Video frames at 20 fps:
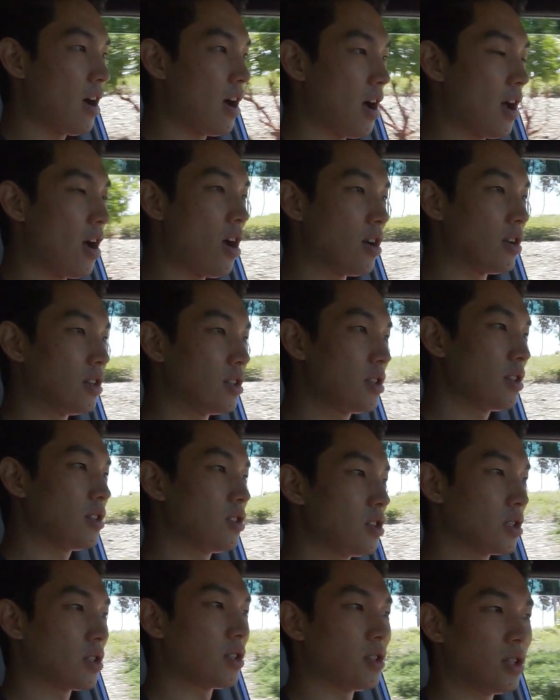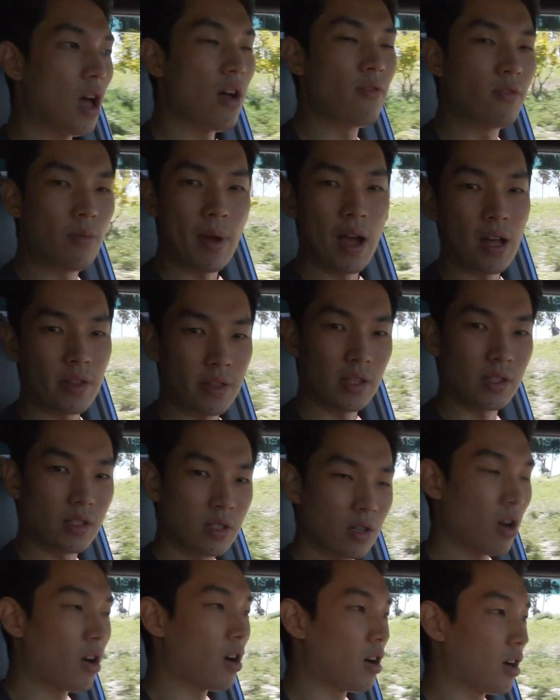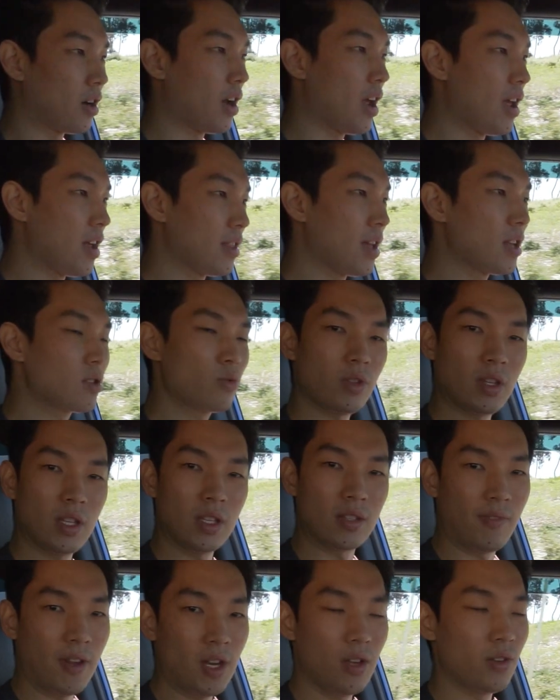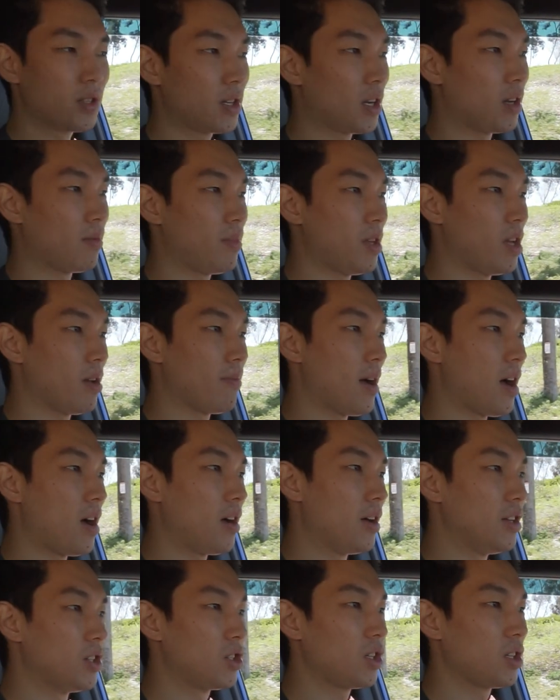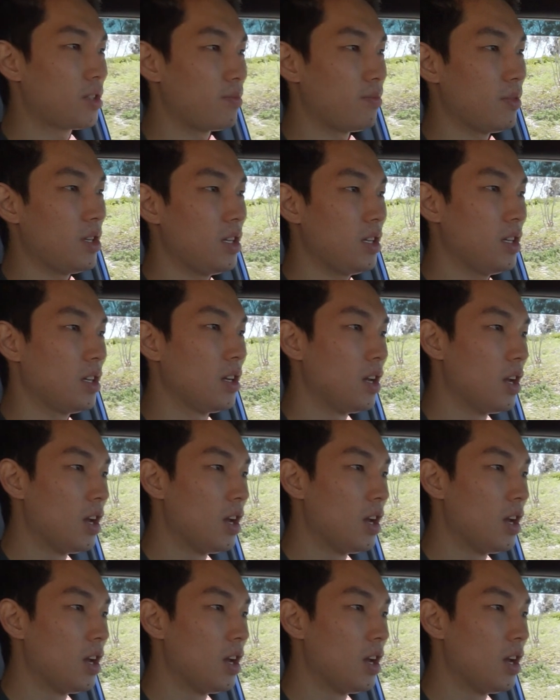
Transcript: I honestly just love about this car, and that's what this video is going to be about. It's just me.